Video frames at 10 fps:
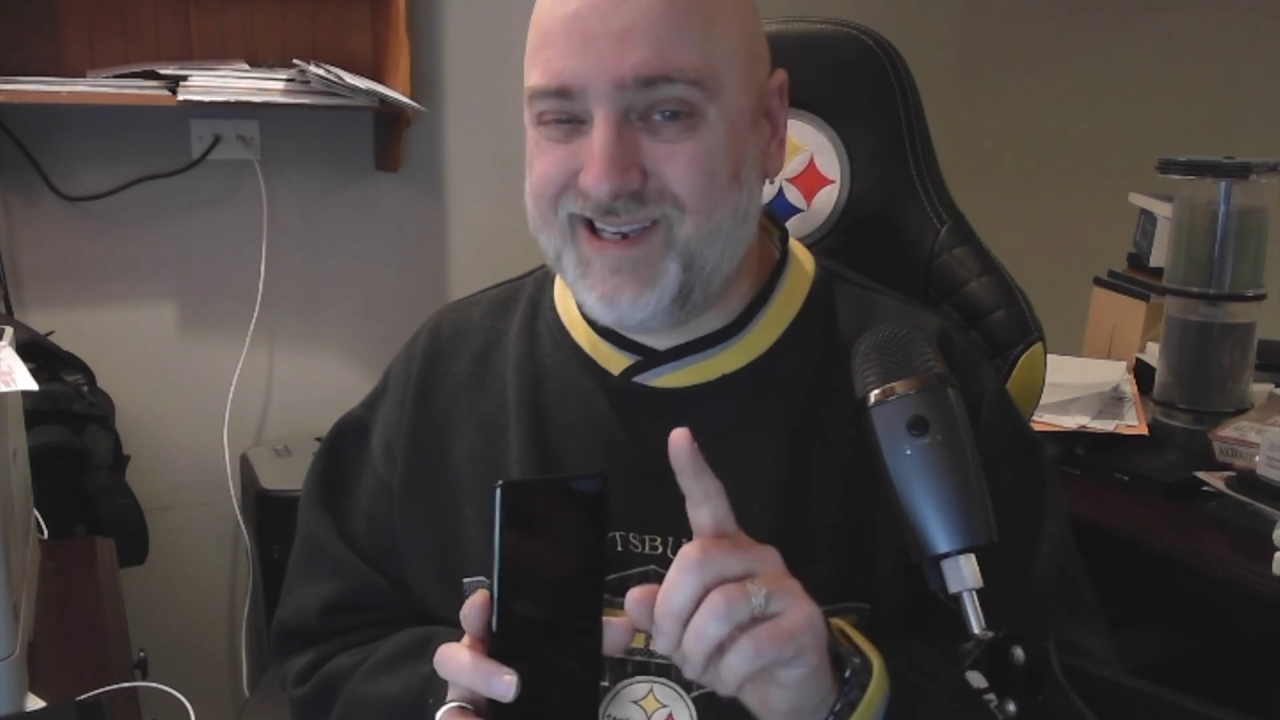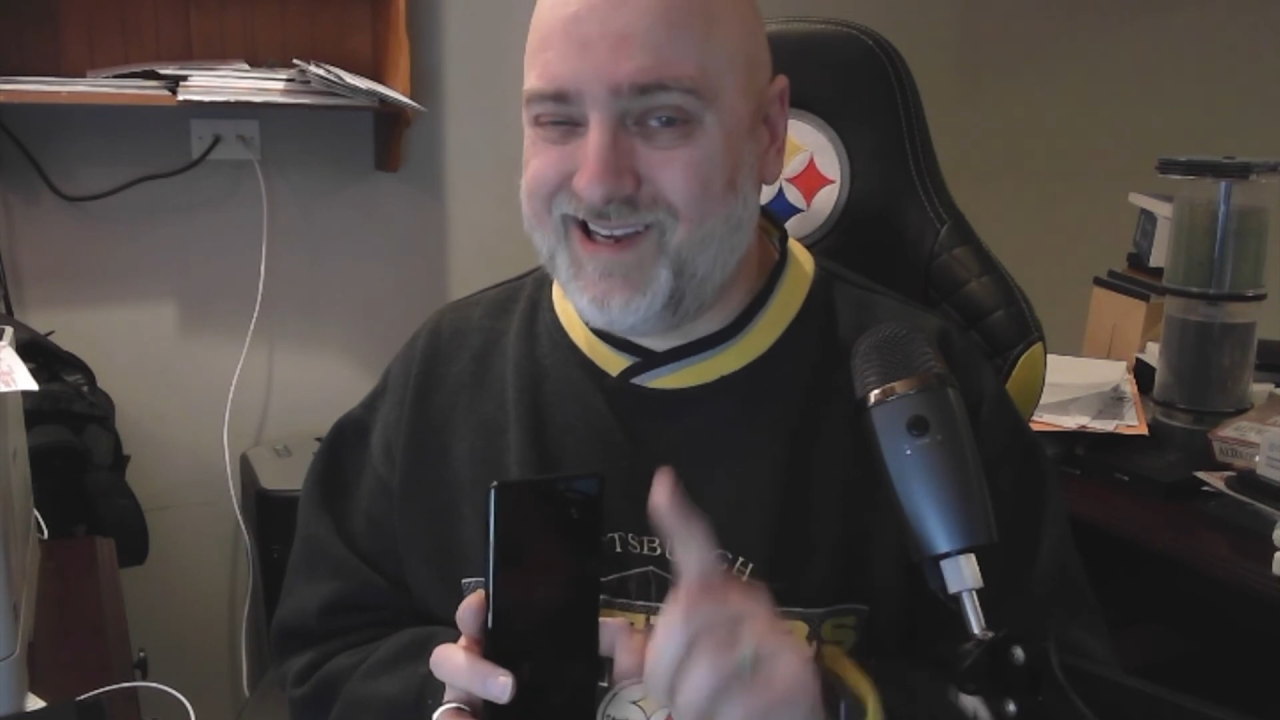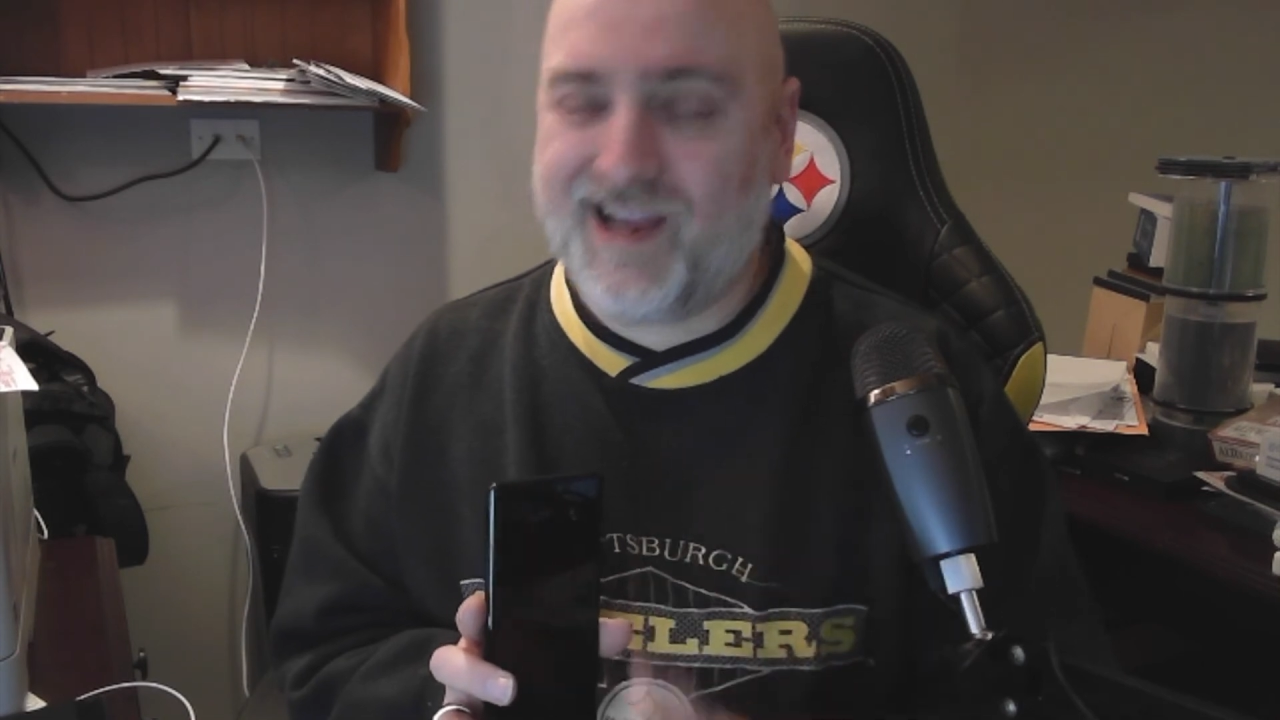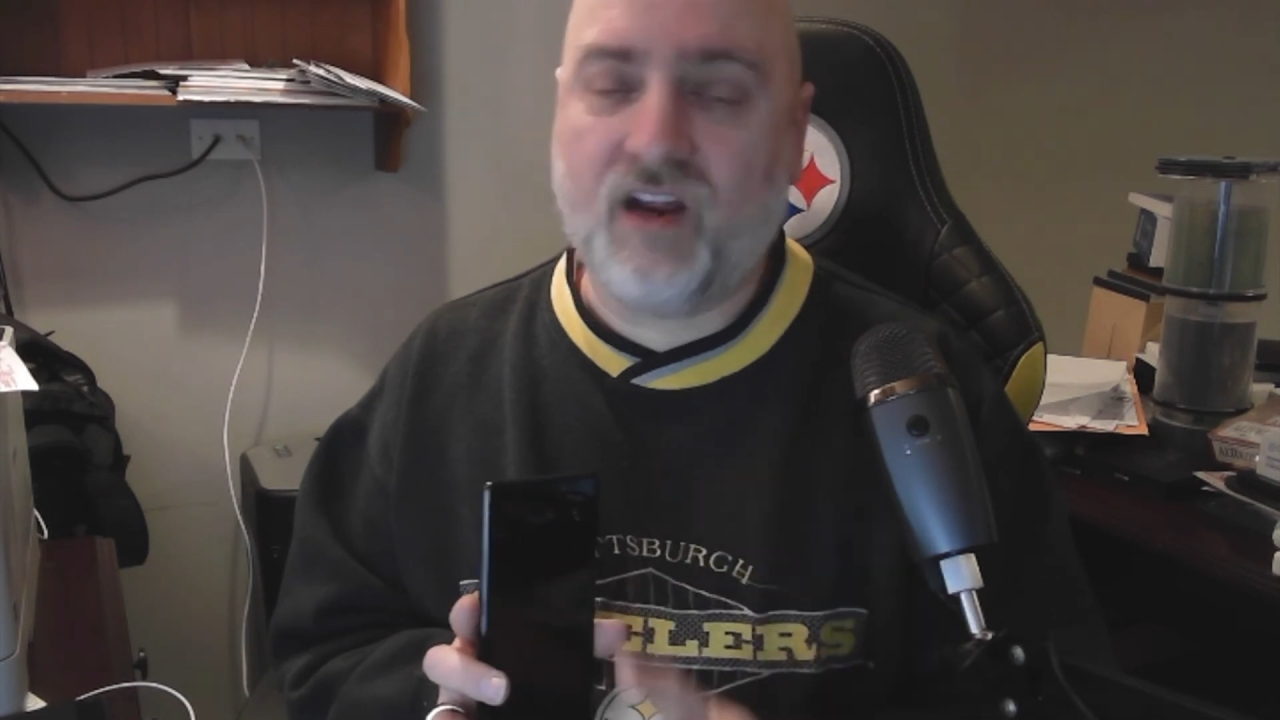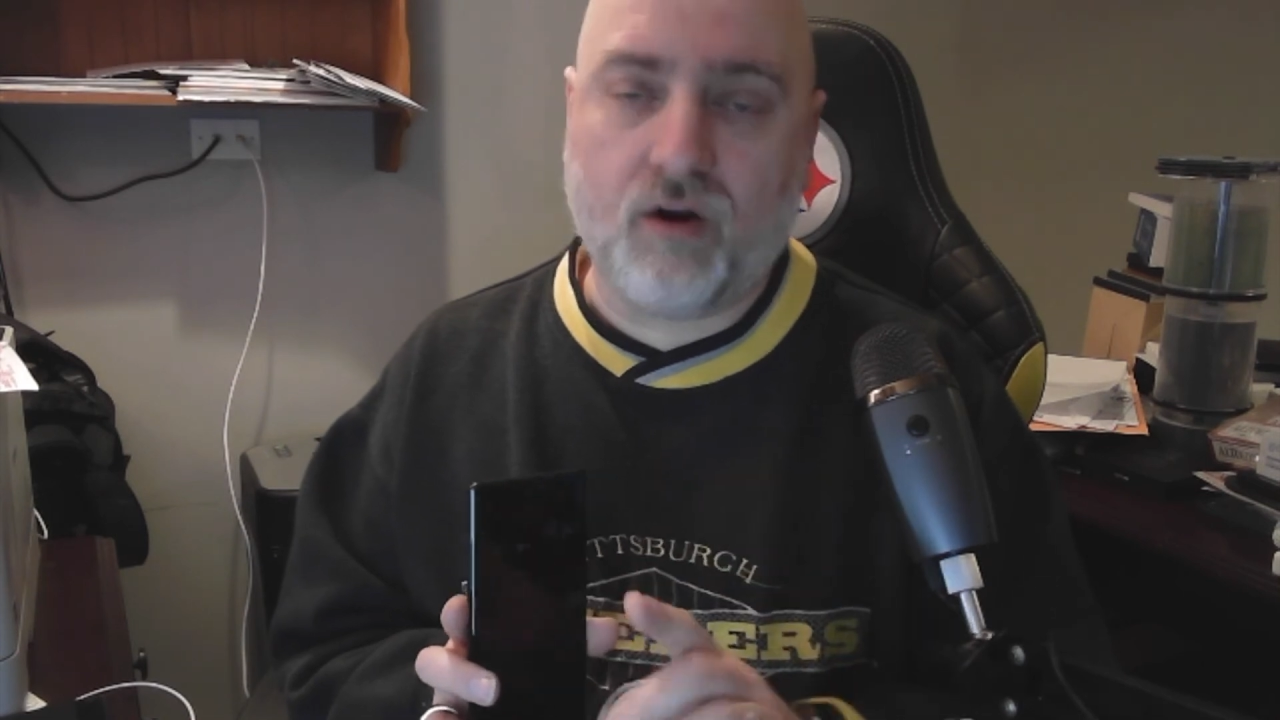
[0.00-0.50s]

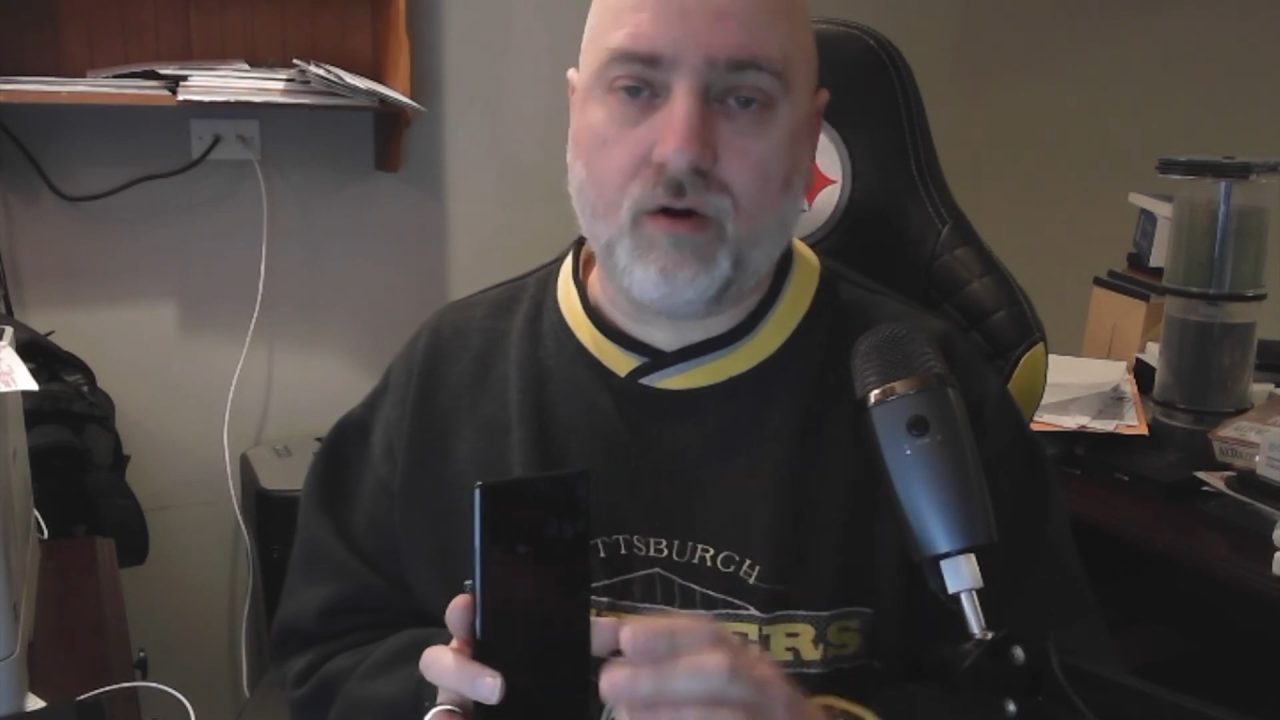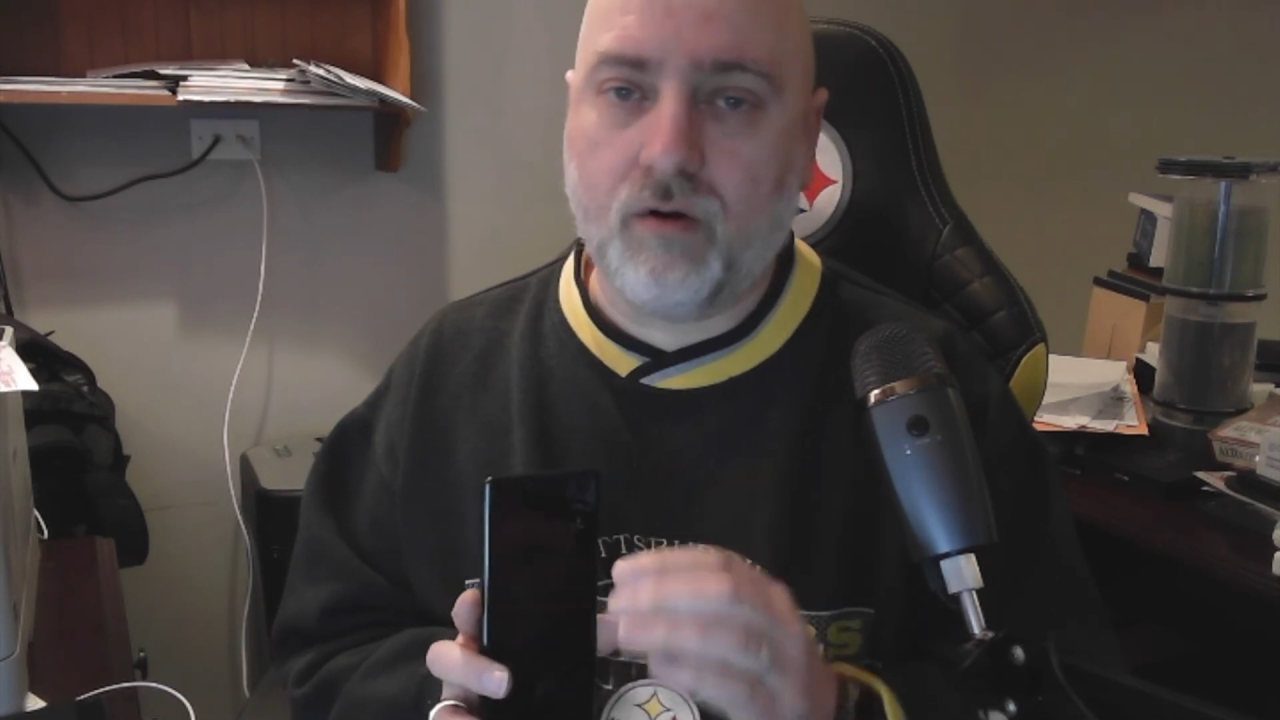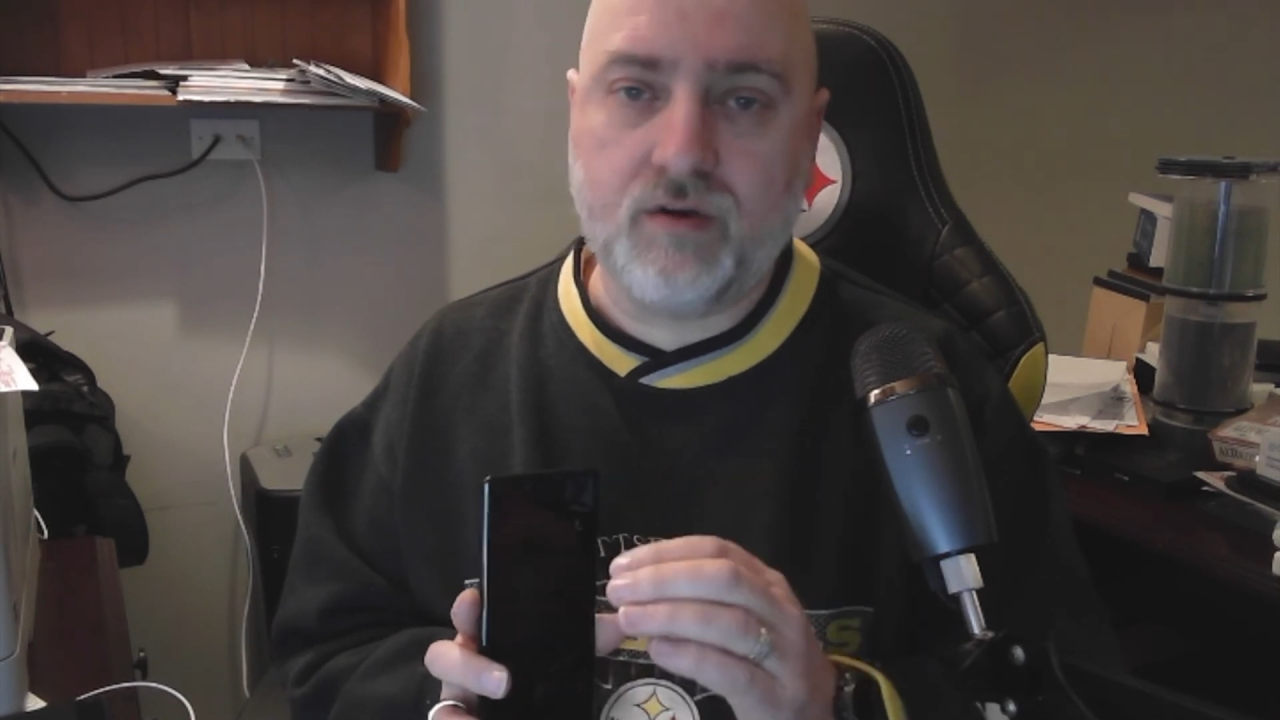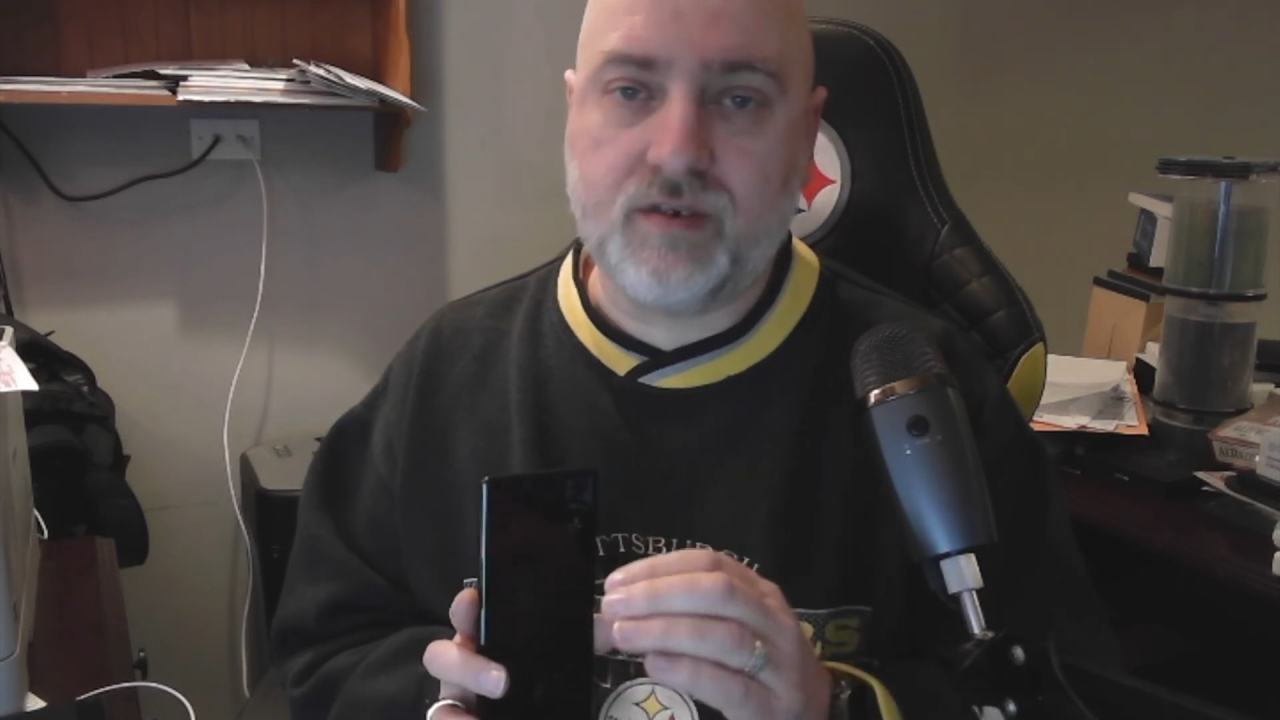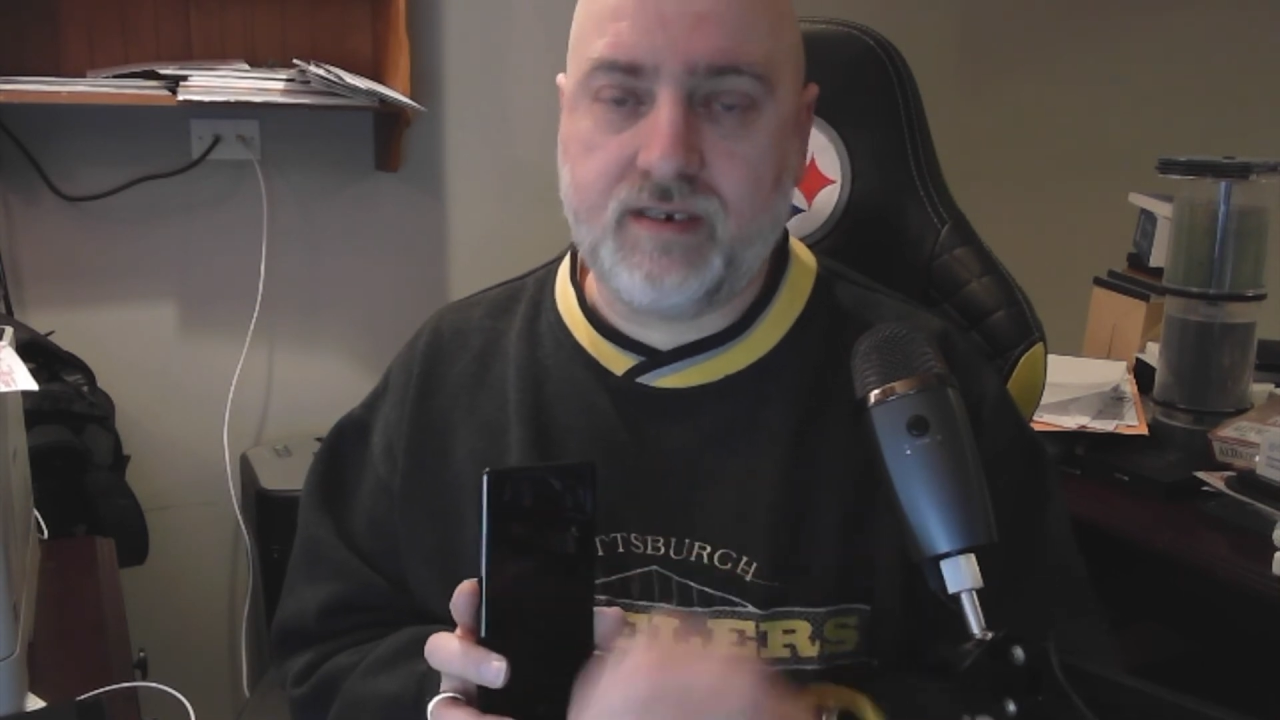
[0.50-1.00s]

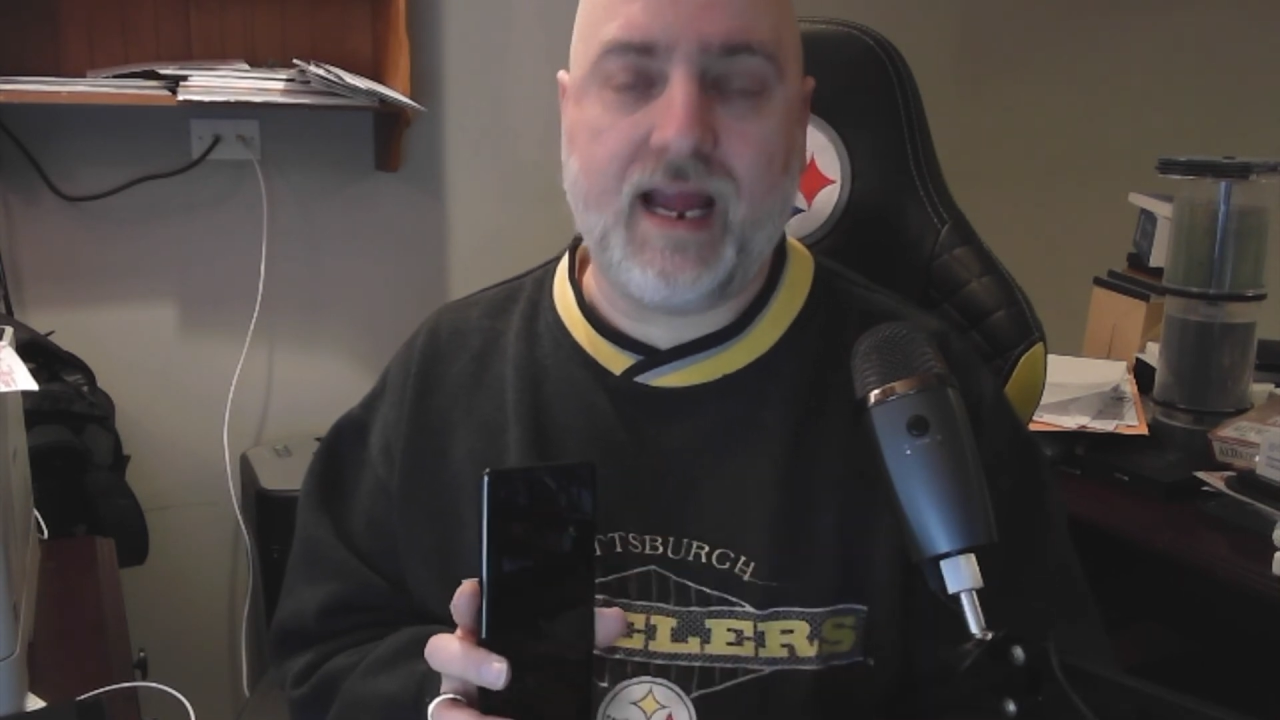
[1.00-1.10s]
gigahertz